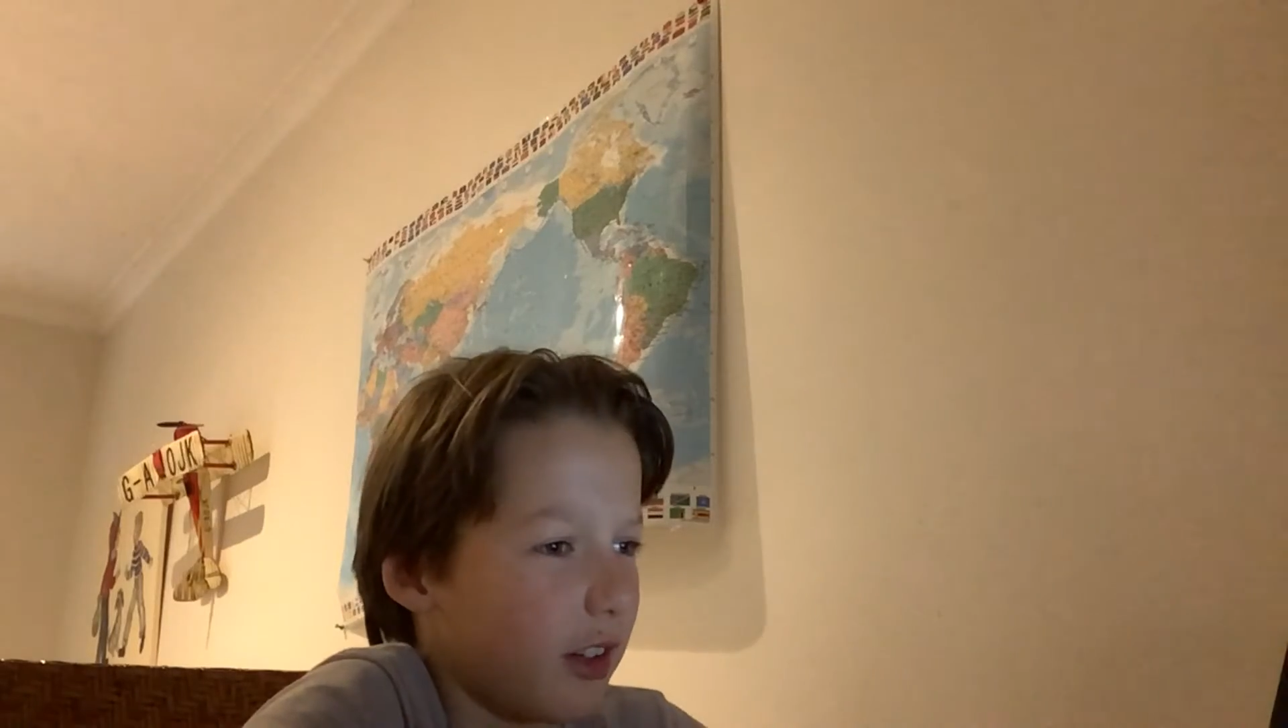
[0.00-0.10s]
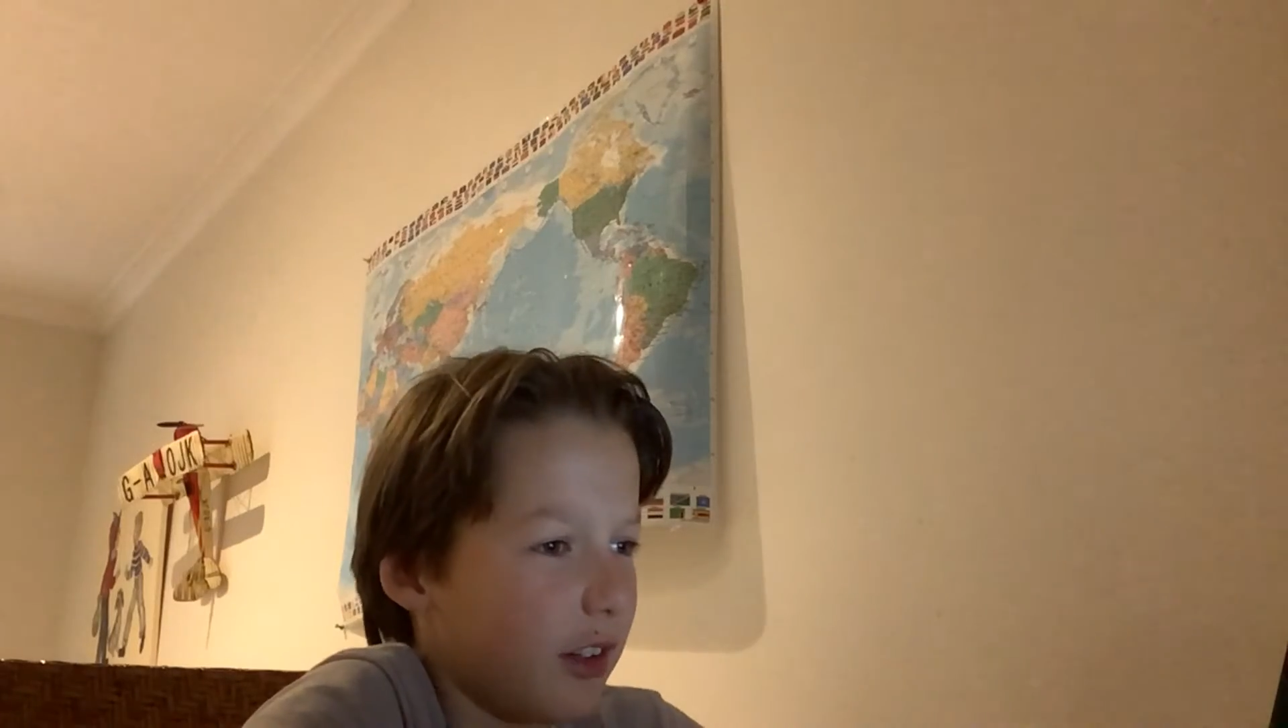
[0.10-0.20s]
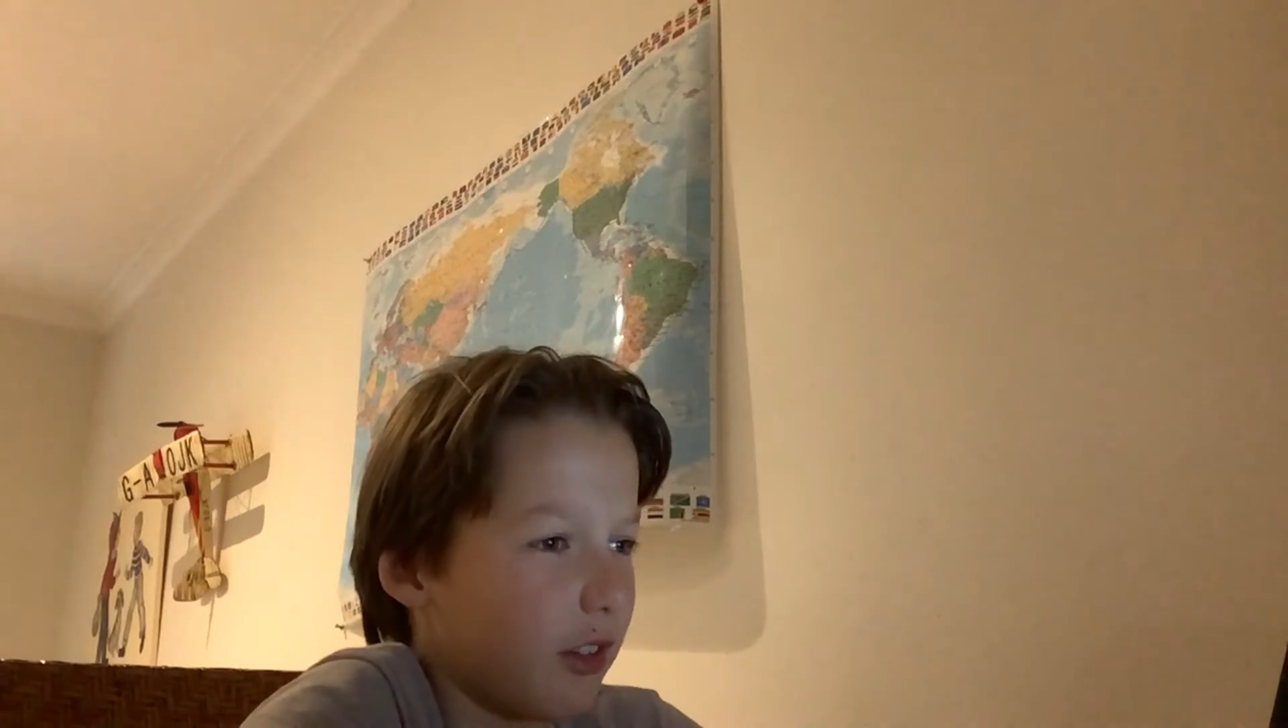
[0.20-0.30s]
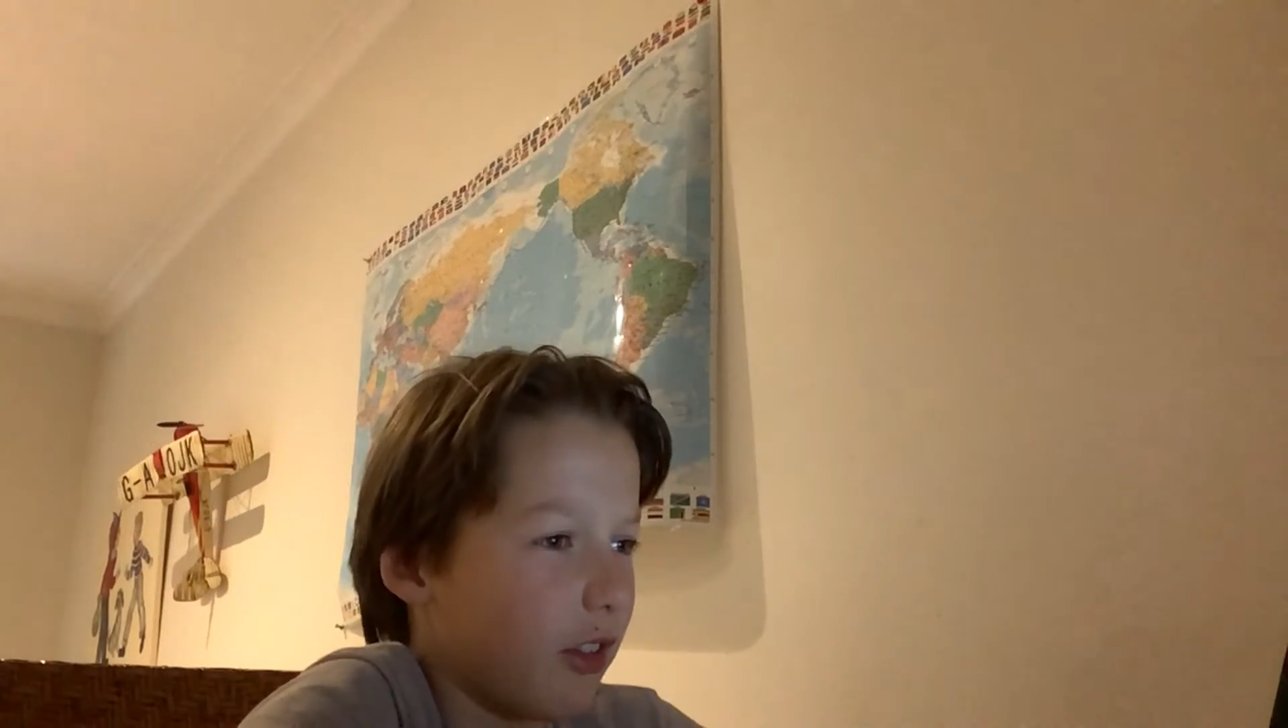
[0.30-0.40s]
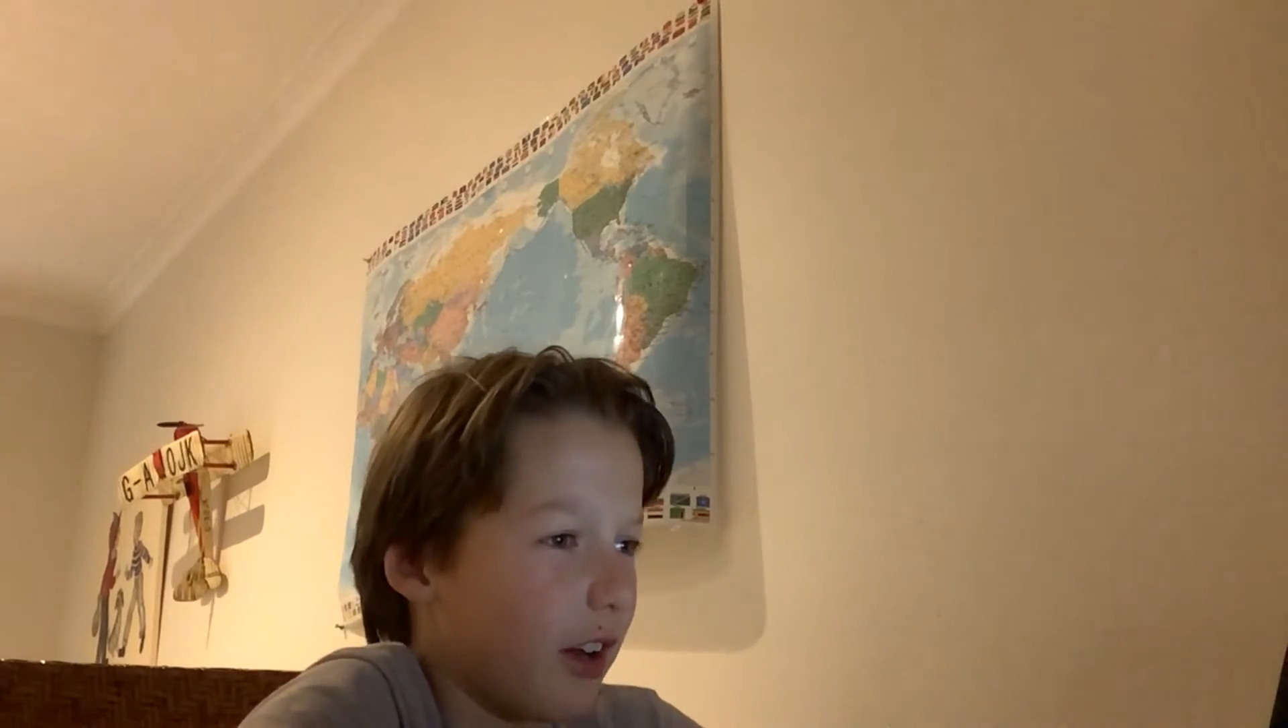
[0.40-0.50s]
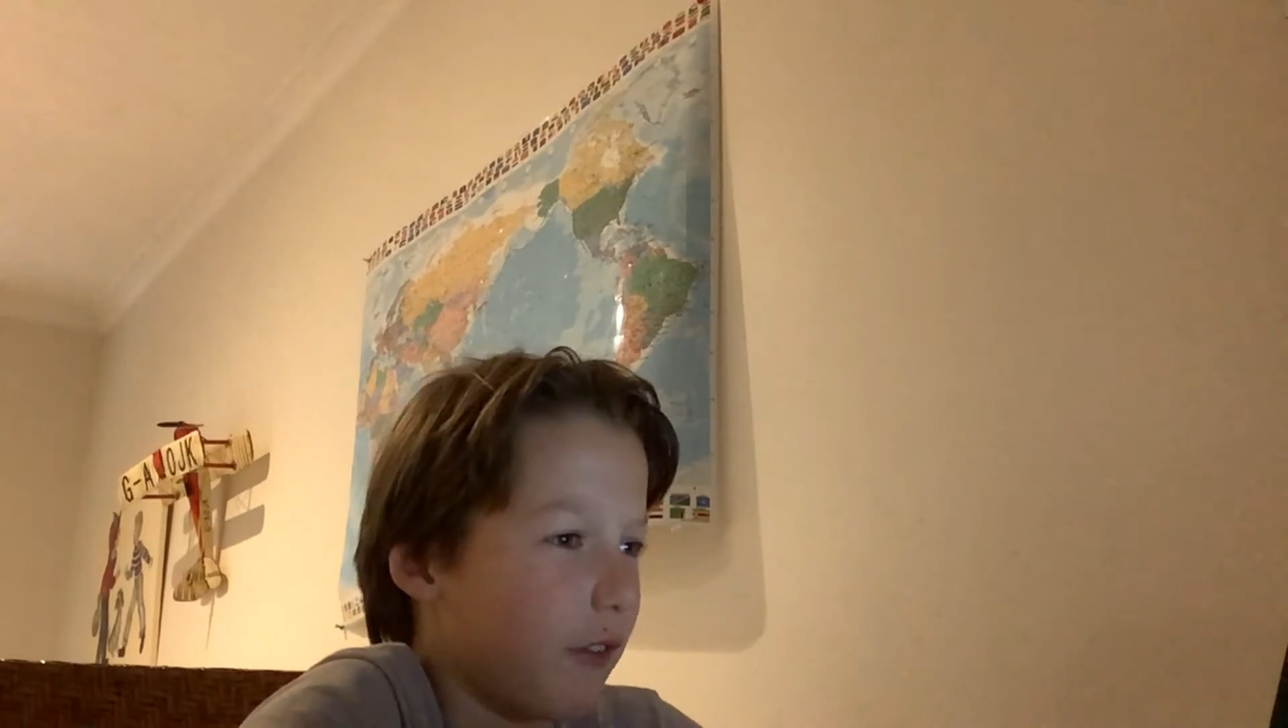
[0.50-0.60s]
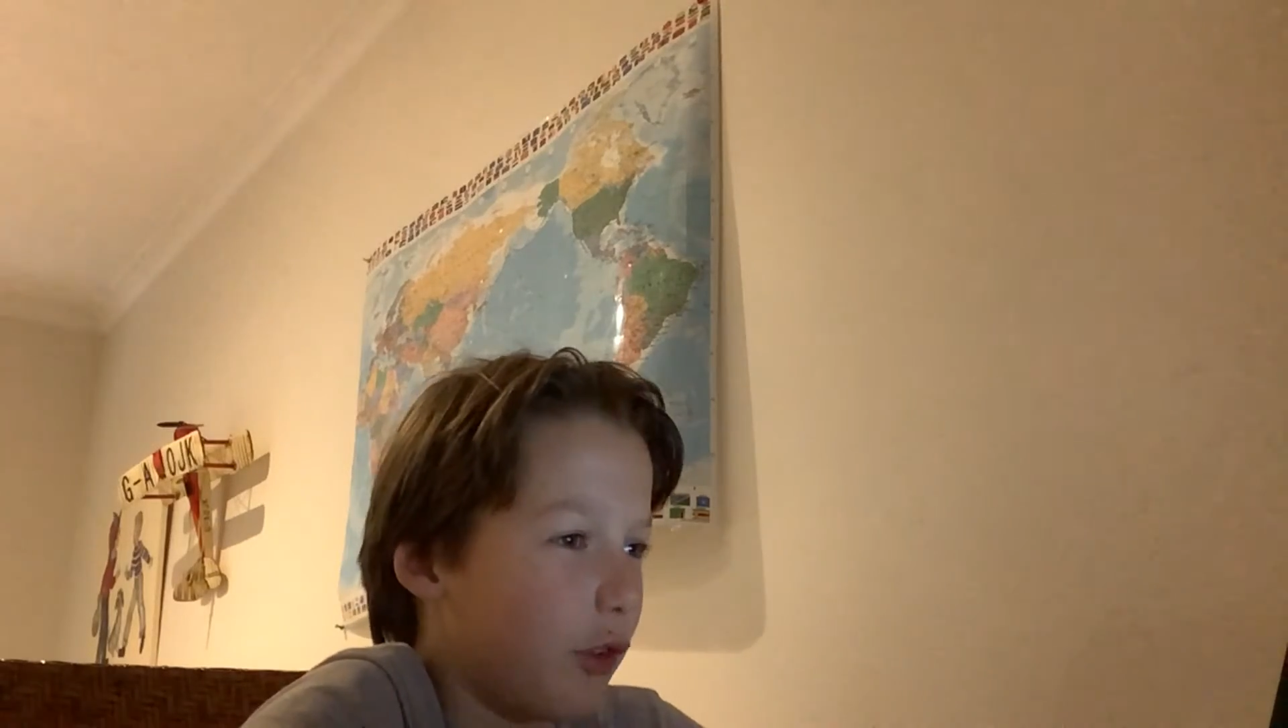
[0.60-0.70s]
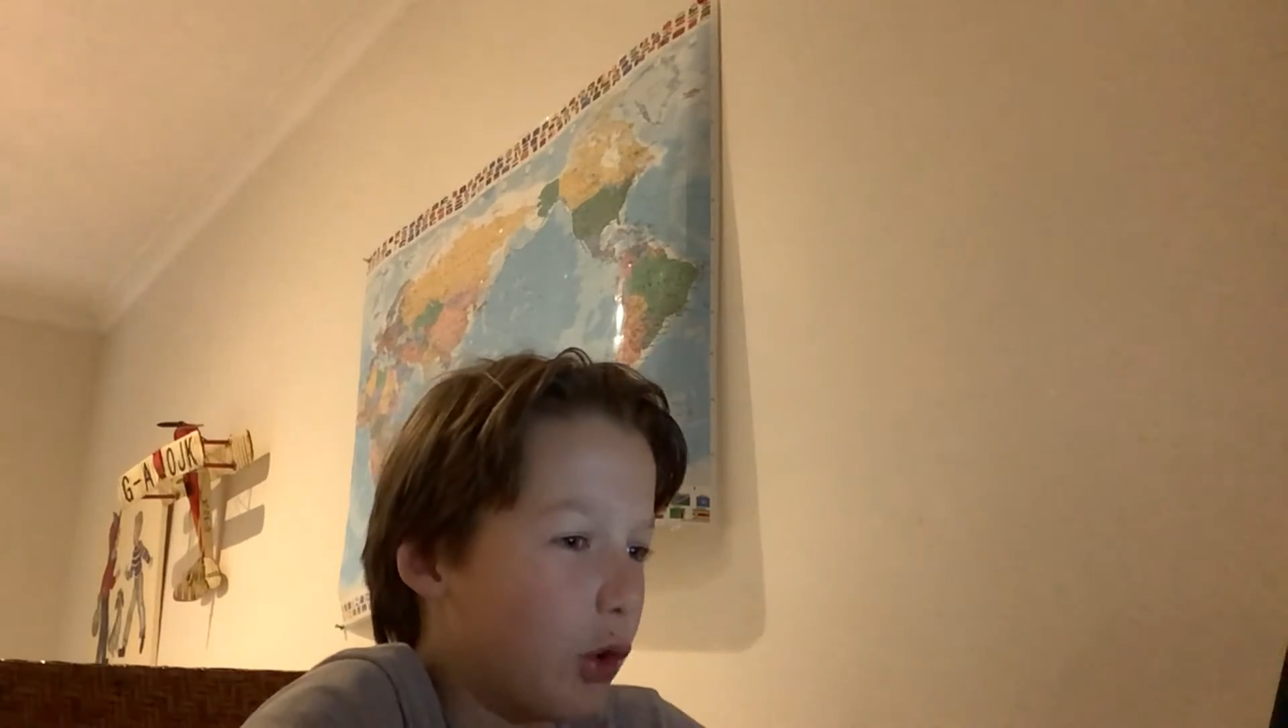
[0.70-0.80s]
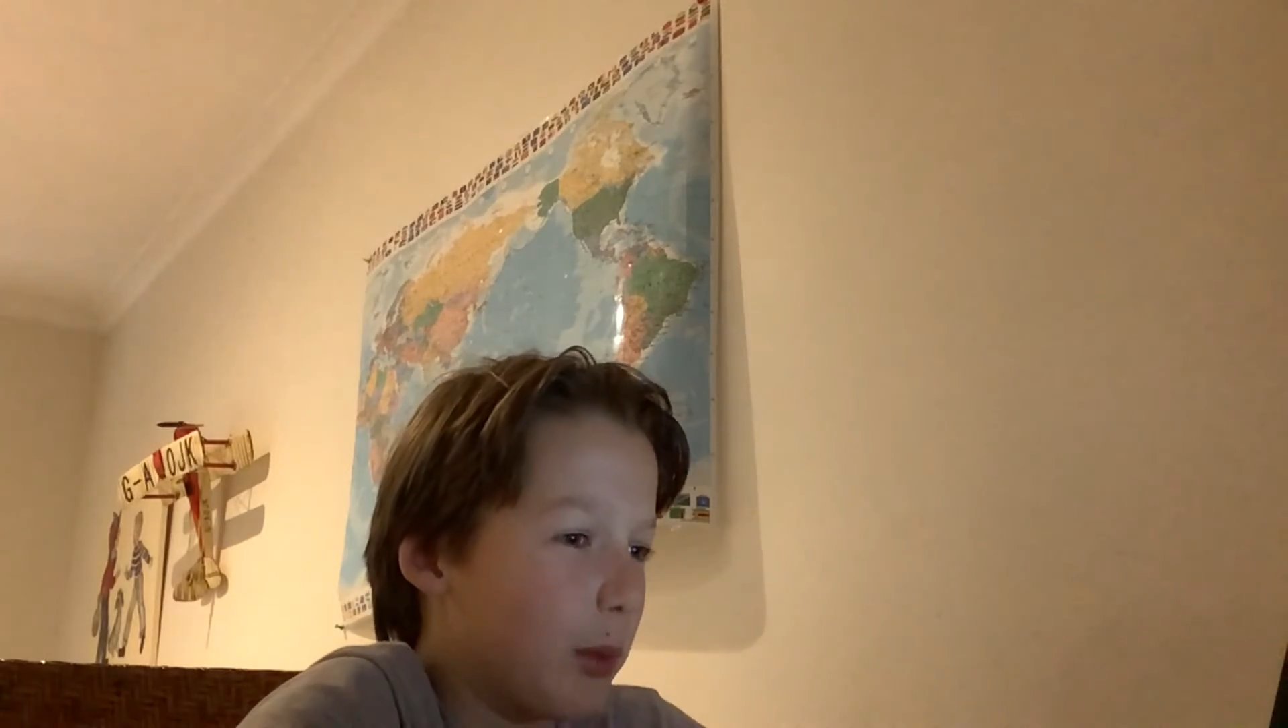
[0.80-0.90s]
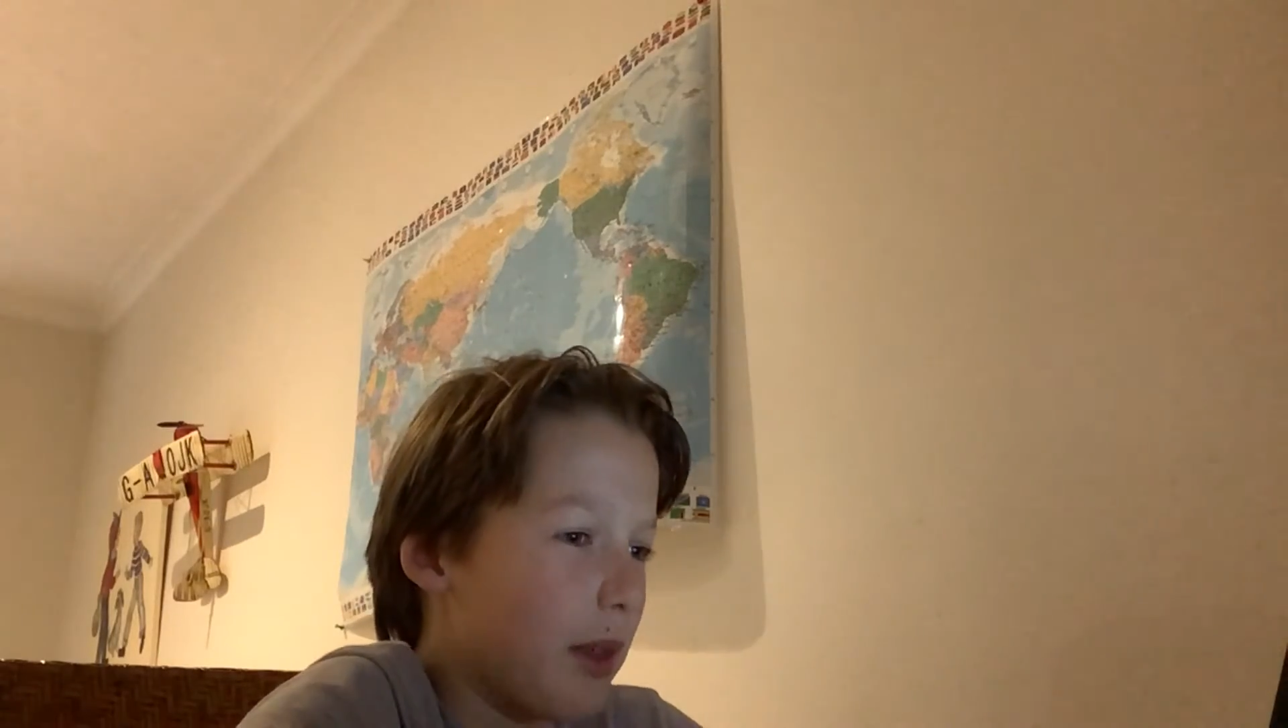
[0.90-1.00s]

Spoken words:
in great form